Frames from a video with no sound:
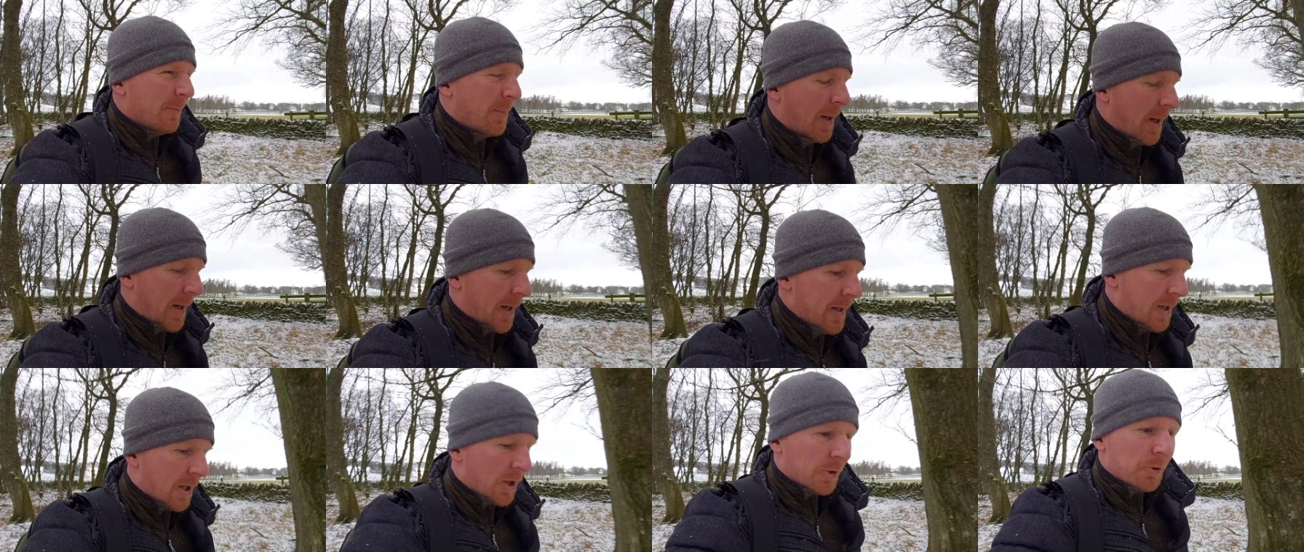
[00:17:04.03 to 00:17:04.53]

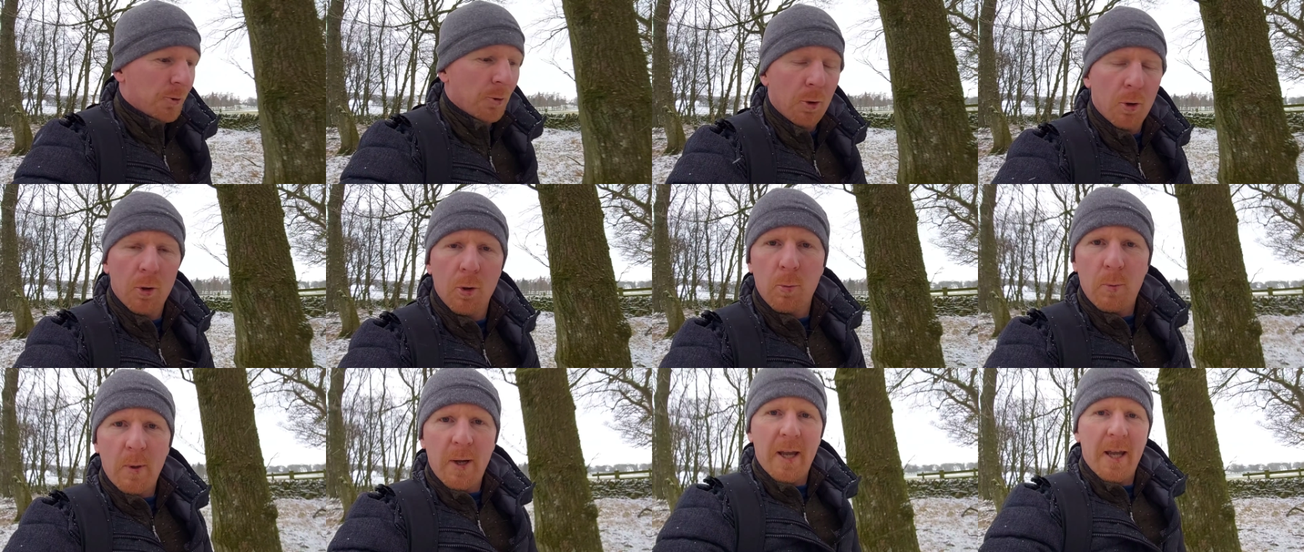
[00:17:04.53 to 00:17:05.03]
but I've
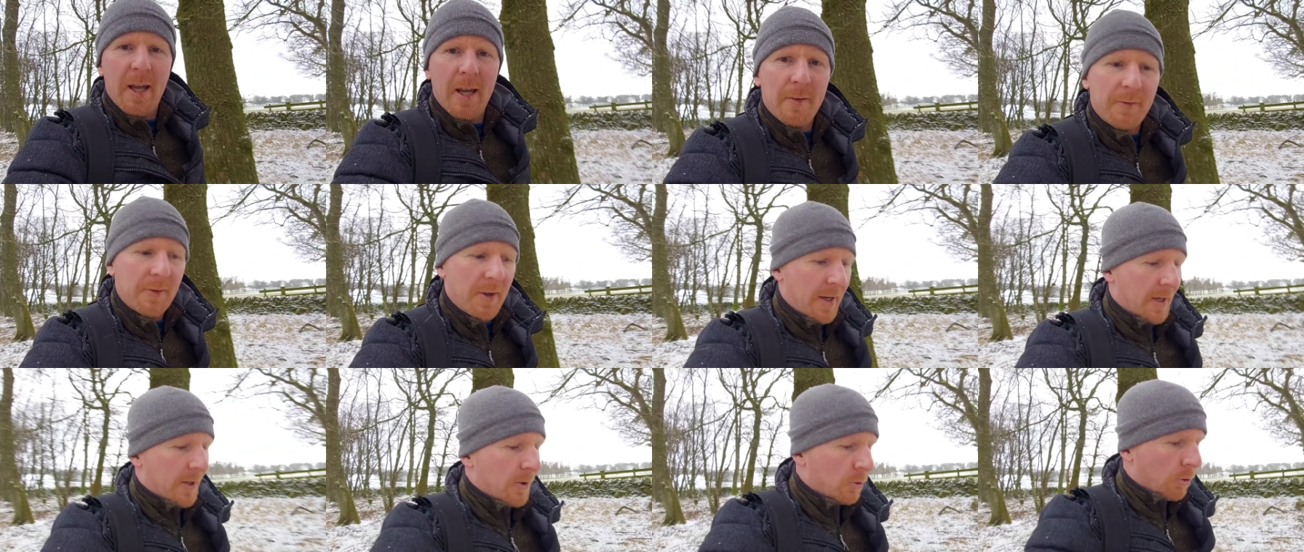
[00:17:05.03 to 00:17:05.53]
no way
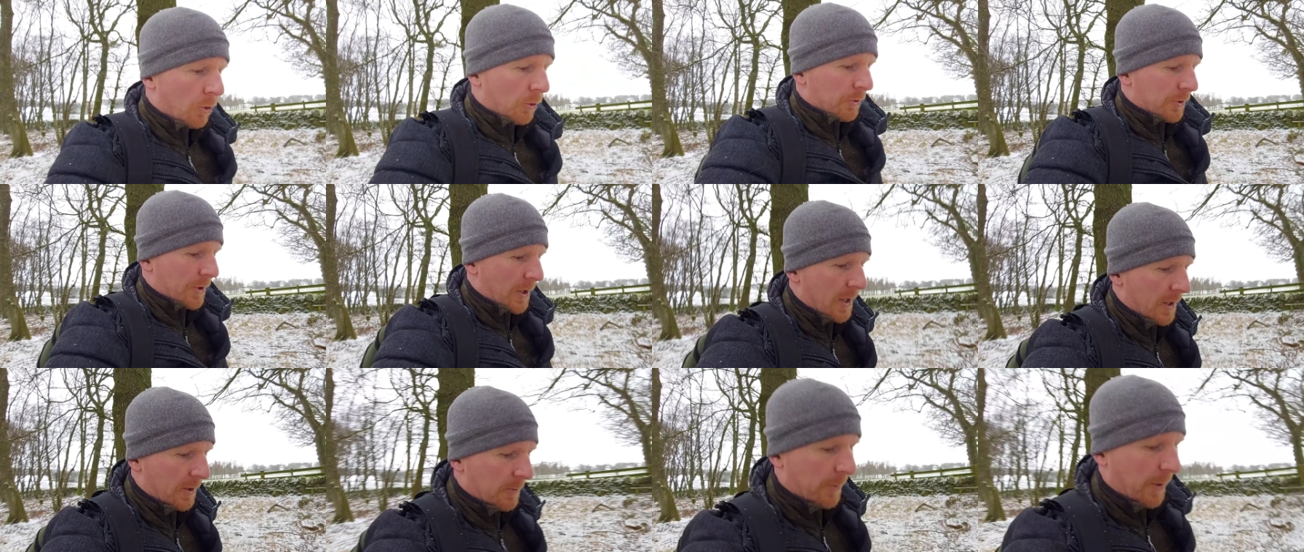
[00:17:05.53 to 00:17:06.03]
of getting in
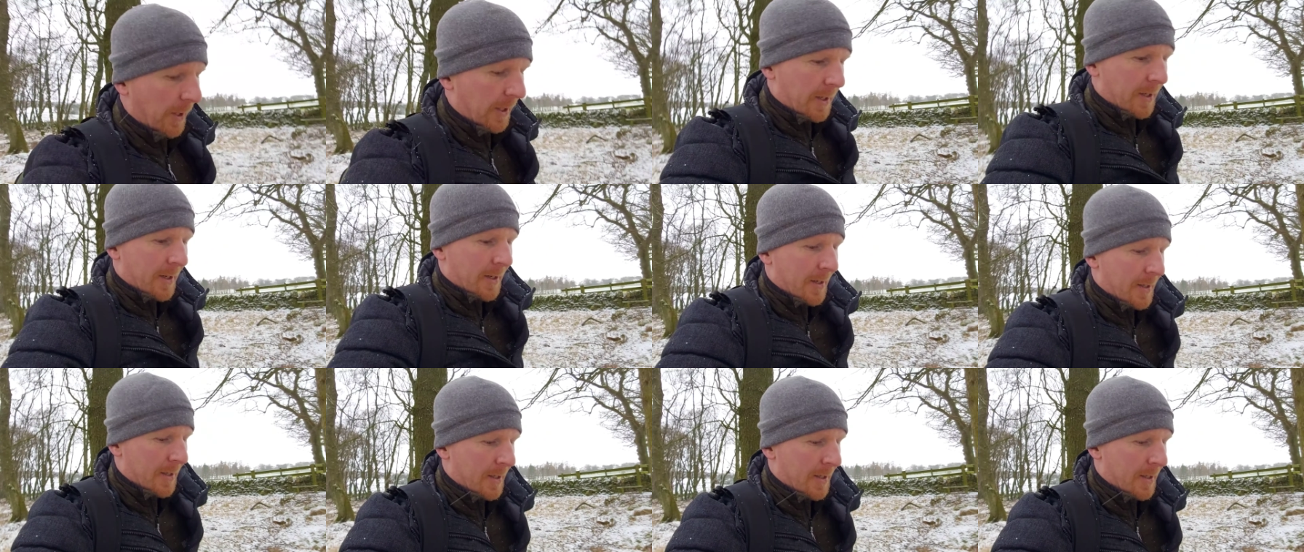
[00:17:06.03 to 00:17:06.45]
contact with